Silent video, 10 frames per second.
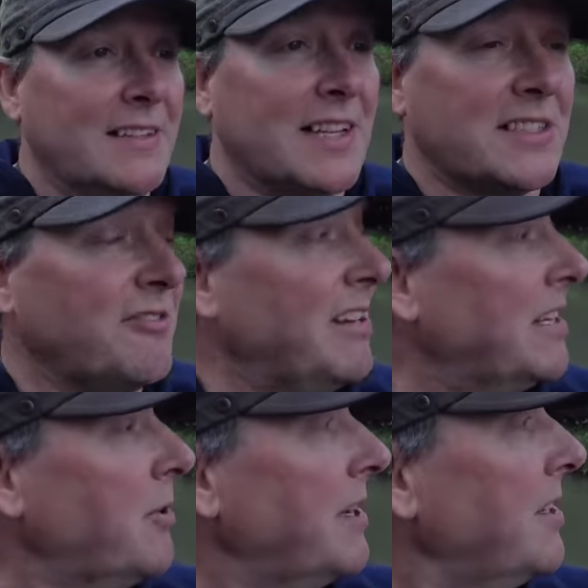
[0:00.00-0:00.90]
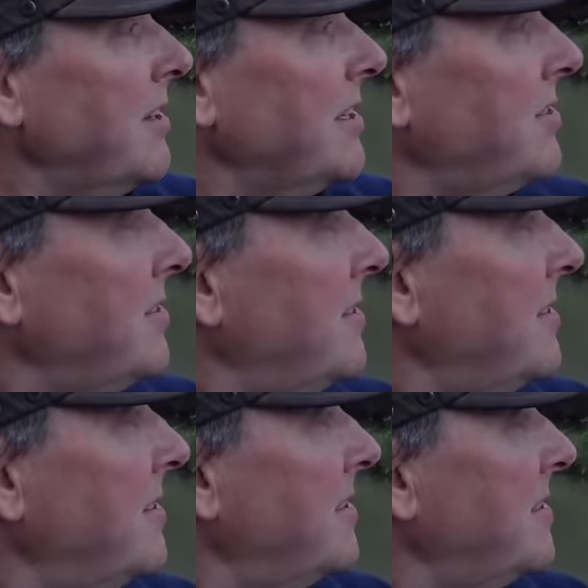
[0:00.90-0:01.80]
It's actually really quite nice,
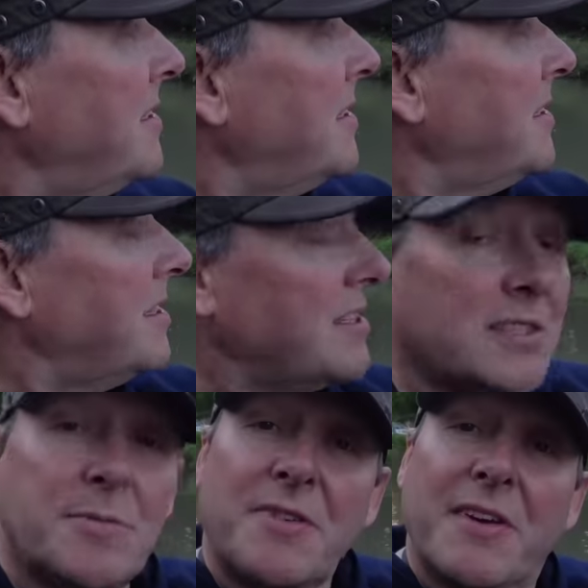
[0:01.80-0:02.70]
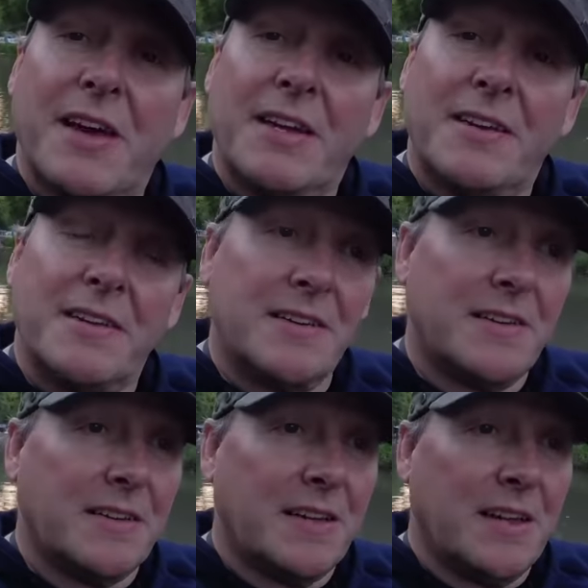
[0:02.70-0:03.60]
to be fair.
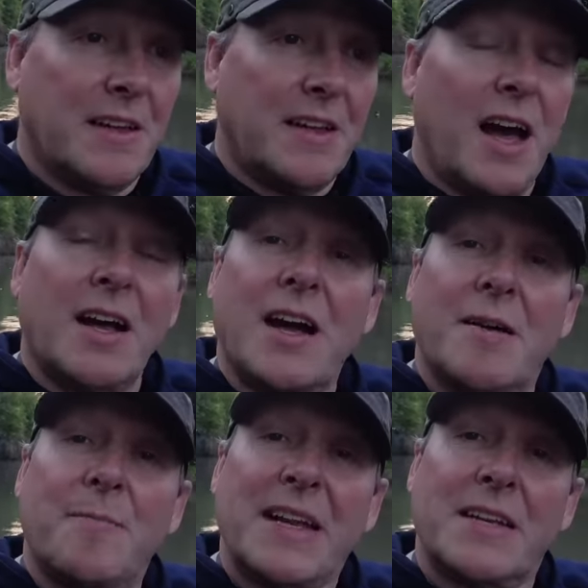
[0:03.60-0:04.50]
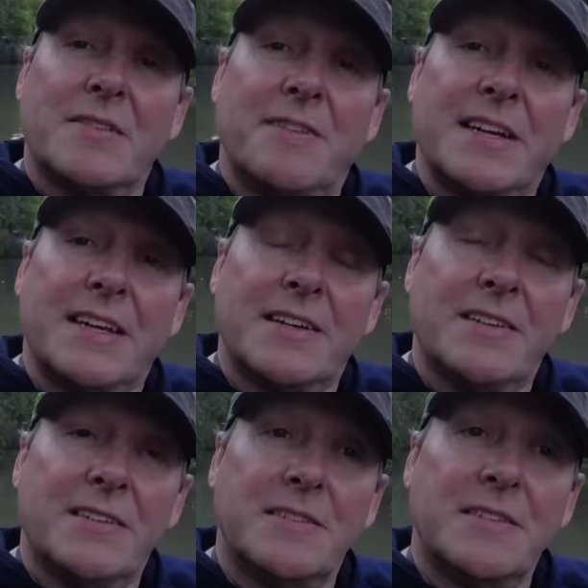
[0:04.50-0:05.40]
I can't paddle them video.